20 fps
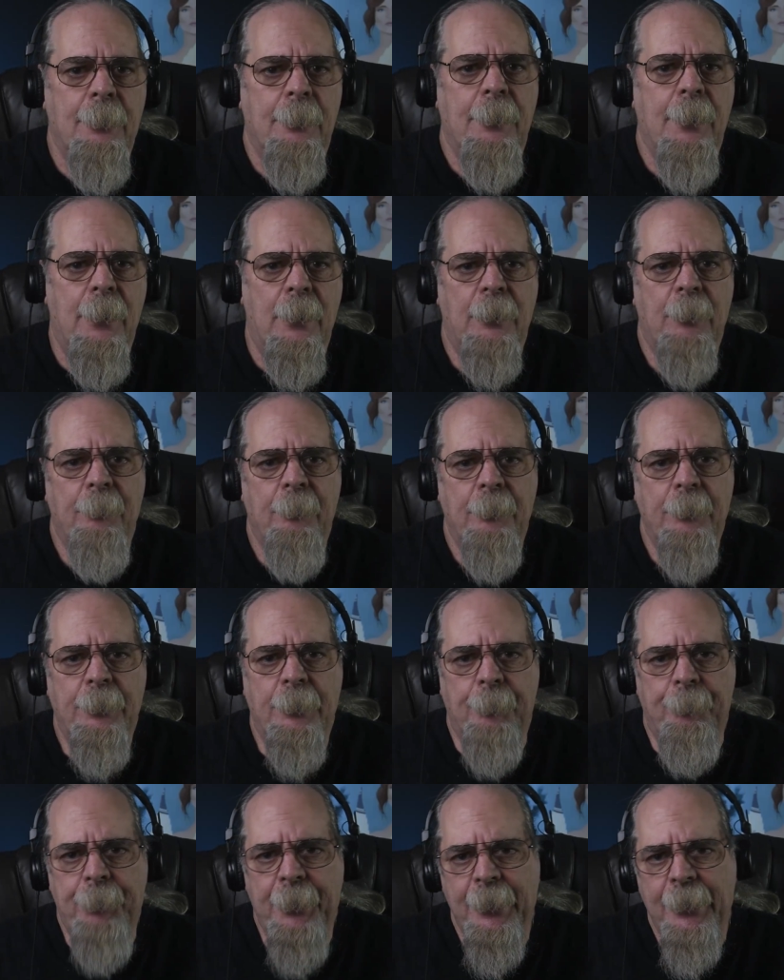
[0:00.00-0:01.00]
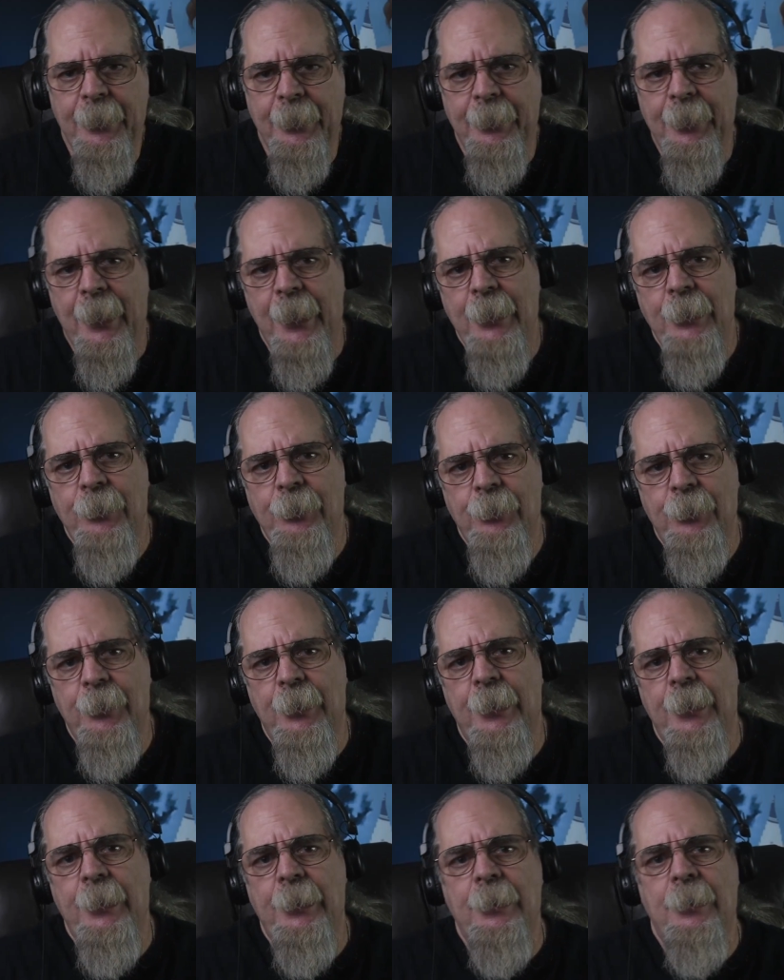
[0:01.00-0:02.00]
Now, to pick a date, you
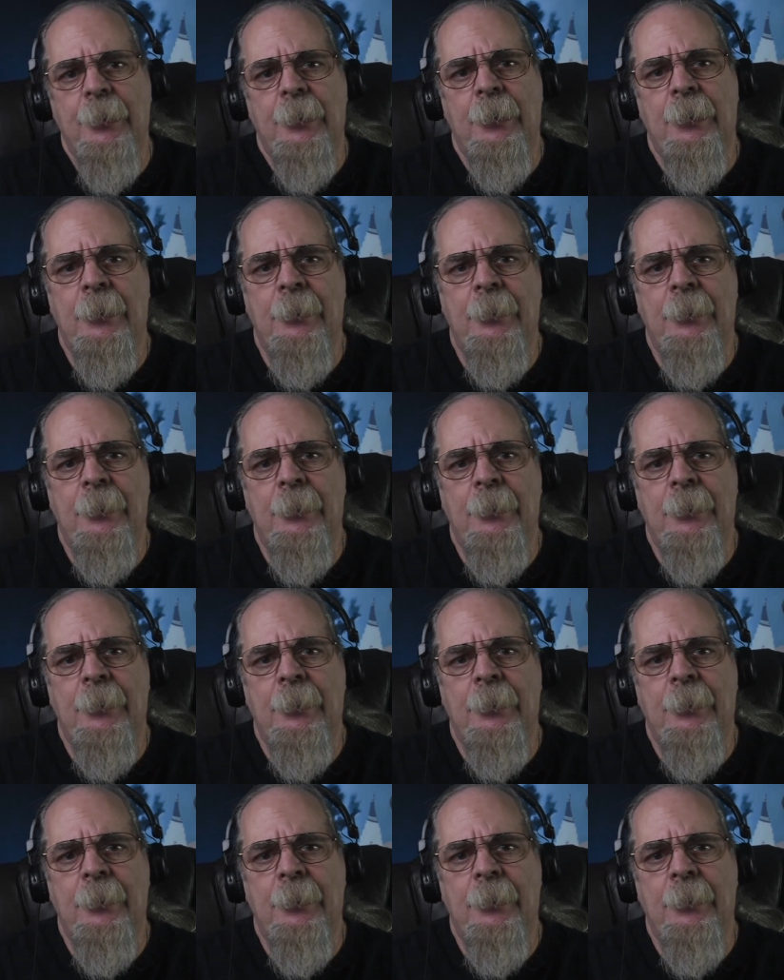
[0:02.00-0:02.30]
need